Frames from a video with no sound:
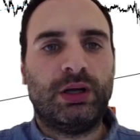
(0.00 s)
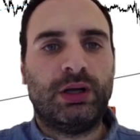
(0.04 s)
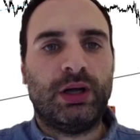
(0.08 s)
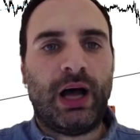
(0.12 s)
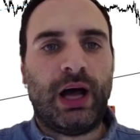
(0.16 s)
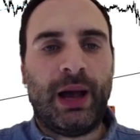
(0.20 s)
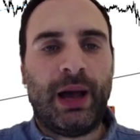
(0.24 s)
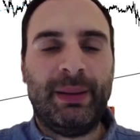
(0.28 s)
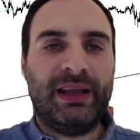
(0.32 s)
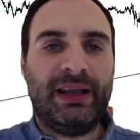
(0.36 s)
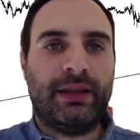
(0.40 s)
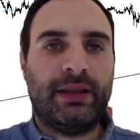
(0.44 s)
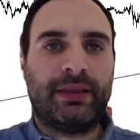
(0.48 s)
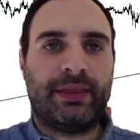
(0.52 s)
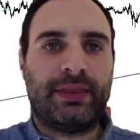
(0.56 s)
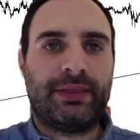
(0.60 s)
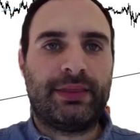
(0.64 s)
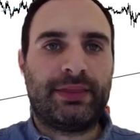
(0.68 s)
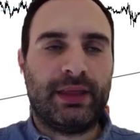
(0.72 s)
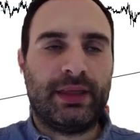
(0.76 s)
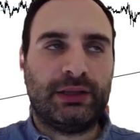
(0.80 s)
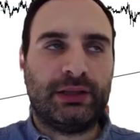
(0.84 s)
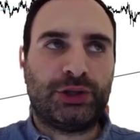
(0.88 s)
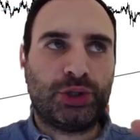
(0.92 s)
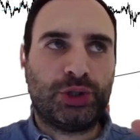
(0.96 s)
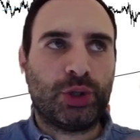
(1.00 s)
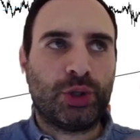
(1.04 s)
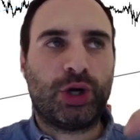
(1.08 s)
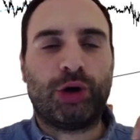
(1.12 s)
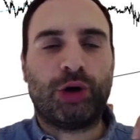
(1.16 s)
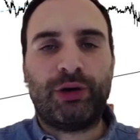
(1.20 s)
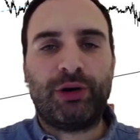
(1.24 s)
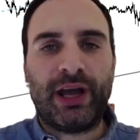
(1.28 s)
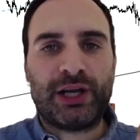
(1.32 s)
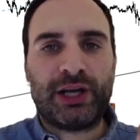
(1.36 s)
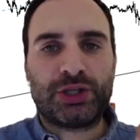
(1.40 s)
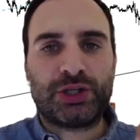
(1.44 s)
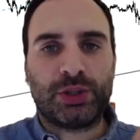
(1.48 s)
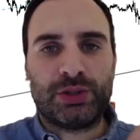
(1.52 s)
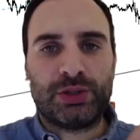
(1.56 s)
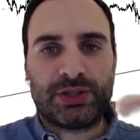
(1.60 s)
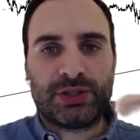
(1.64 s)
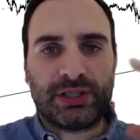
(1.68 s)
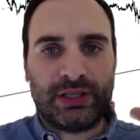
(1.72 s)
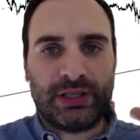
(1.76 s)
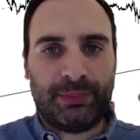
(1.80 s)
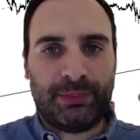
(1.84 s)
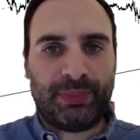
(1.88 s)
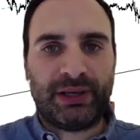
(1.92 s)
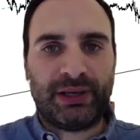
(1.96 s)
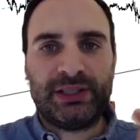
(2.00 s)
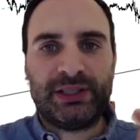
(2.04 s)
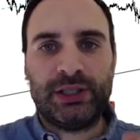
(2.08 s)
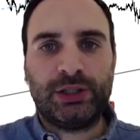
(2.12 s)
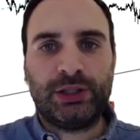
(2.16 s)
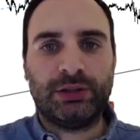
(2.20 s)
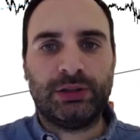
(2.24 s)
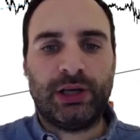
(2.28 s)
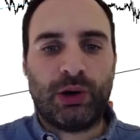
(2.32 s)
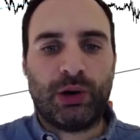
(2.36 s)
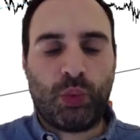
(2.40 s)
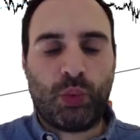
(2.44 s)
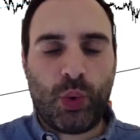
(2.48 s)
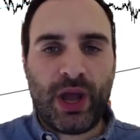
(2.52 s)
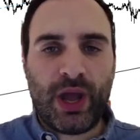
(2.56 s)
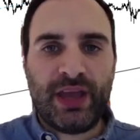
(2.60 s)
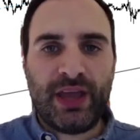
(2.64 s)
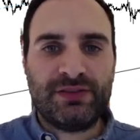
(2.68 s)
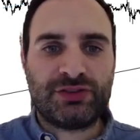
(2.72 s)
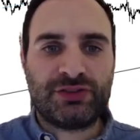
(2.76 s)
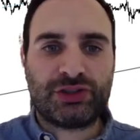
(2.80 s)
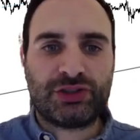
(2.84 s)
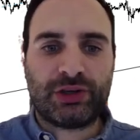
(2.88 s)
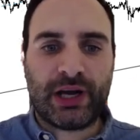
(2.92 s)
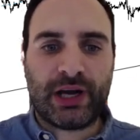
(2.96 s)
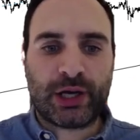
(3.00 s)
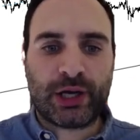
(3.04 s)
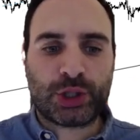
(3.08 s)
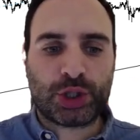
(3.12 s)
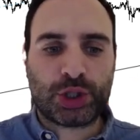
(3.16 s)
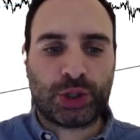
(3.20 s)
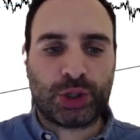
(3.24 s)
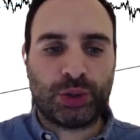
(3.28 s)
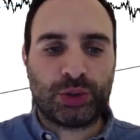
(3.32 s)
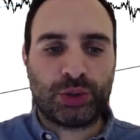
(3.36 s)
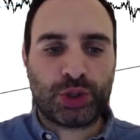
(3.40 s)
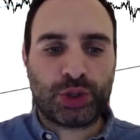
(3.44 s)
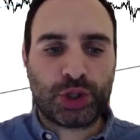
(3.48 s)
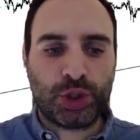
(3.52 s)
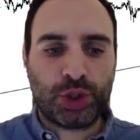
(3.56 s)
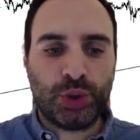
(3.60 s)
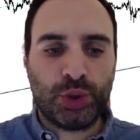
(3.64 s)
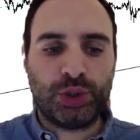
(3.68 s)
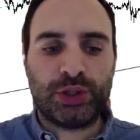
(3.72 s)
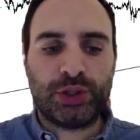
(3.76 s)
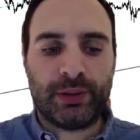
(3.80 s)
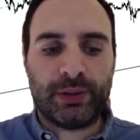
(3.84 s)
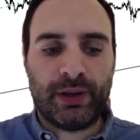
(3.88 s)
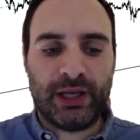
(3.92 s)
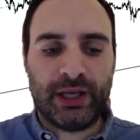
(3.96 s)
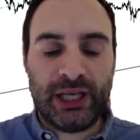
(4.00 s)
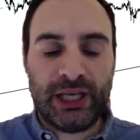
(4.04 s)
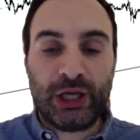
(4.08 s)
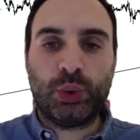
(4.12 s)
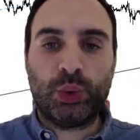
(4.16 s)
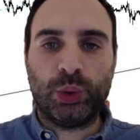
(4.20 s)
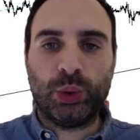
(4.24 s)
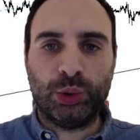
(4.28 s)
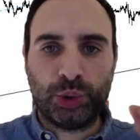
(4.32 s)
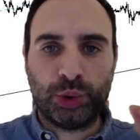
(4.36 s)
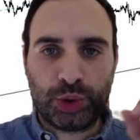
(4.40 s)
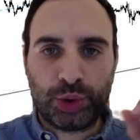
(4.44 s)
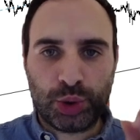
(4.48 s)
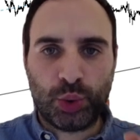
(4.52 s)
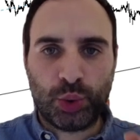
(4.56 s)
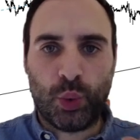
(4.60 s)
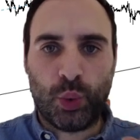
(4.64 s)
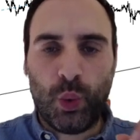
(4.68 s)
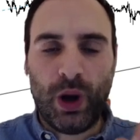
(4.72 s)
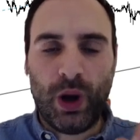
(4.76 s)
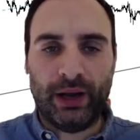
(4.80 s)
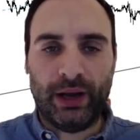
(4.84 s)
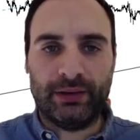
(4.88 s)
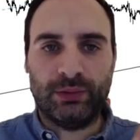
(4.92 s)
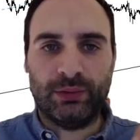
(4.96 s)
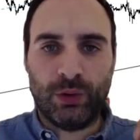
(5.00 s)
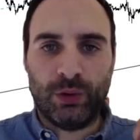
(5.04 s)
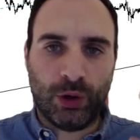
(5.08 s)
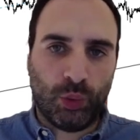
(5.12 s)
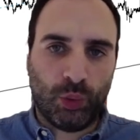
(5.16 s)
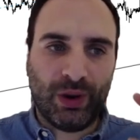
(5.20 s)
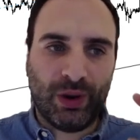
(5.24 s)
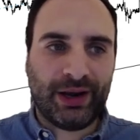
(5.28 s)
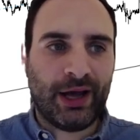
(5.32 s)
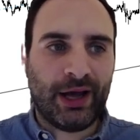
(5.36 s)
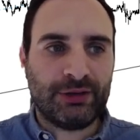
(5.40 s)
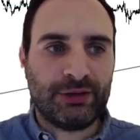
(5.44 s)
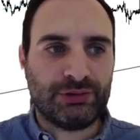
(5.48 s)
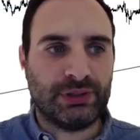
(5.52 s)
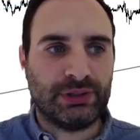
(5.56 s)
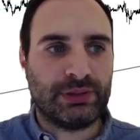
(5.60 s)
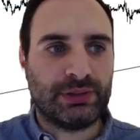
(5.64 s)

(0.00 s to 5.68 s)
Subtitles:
the two corrections in a particular wave structure should equal to 1 or 100.